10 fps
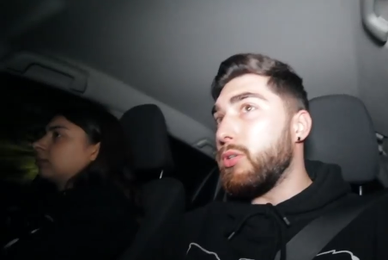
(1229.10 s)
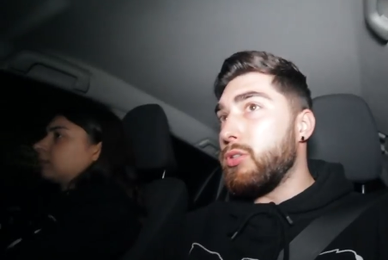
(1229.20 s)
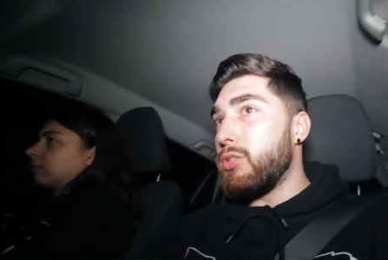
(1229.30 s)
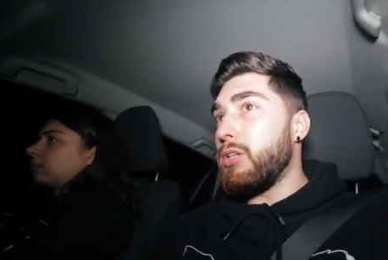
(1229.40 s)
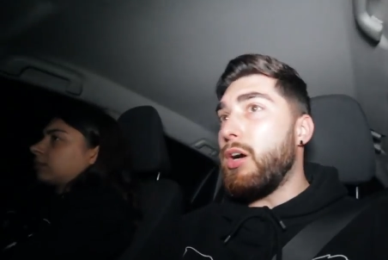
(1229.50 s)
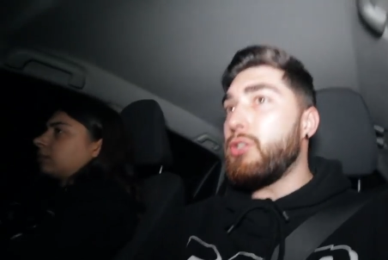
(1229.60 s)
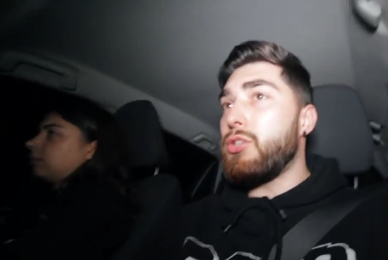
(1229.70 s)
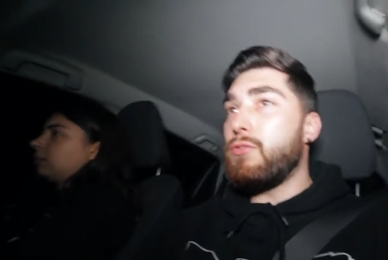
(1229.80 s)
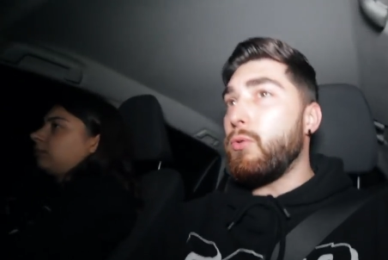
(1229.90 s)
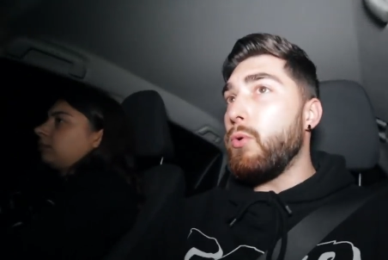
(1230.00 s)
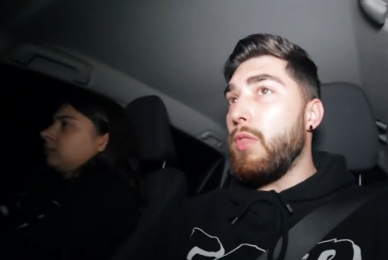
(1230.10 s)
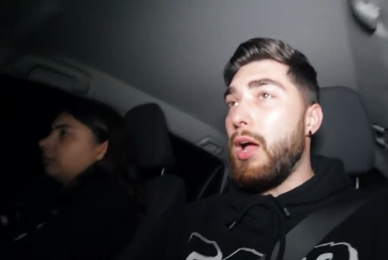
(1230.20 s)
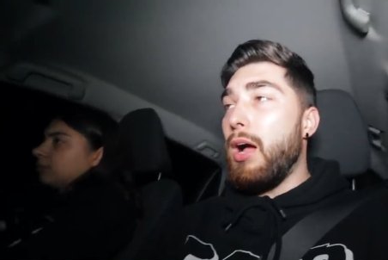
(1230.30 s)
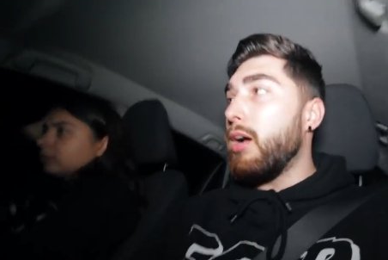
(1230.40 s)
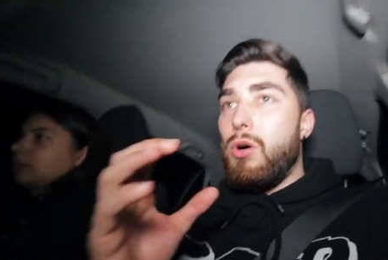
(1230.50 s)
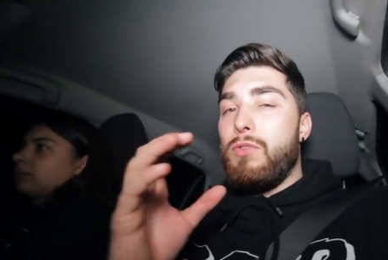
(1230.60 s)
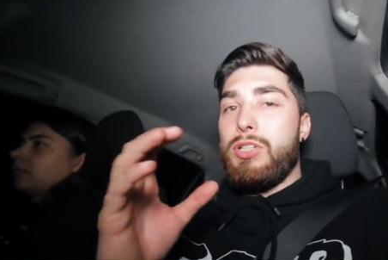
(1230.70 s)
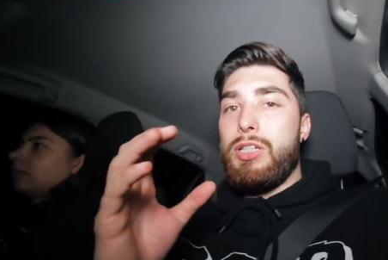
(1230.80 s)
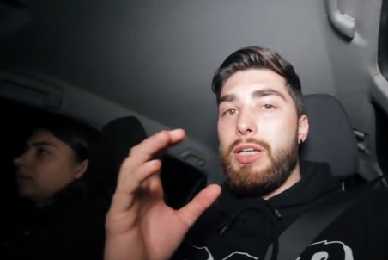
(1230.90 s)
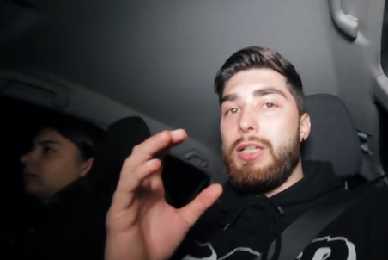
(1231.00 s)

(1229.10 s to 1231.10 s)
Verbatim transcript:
Speaker 1: because I just thought that obviously,